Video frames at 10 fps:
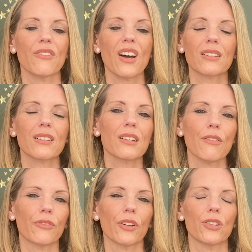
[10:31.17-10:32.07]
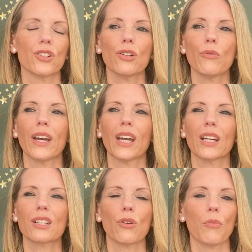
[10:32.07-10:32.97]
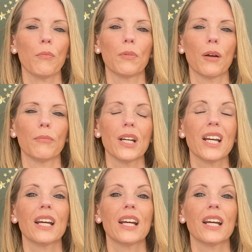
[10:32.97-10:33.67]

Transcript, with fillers: that's different. Doing, it's not a problem.